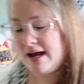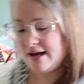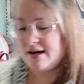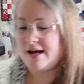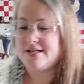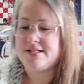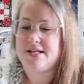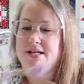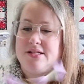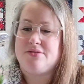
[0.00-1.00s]
And I just
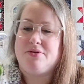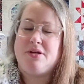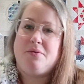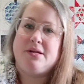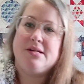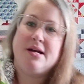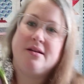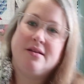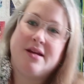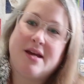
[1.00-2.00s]
think it's really well
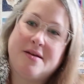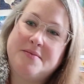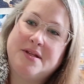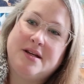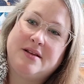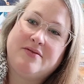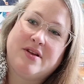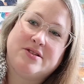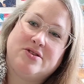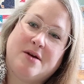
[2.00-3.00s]
done. Look at the
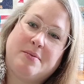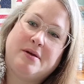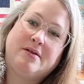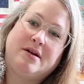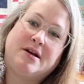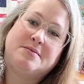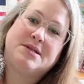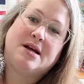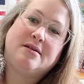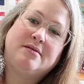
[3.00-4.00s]
floss drop that it comes
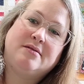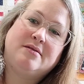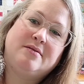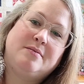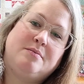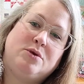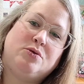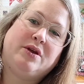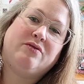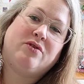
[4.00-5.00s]
on.
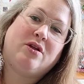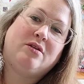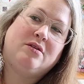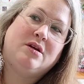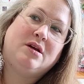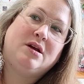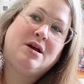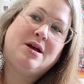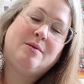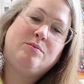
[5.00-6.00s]
Beautiful.
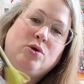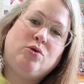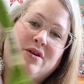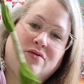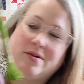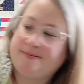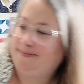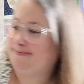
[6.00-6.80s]
Beautiful.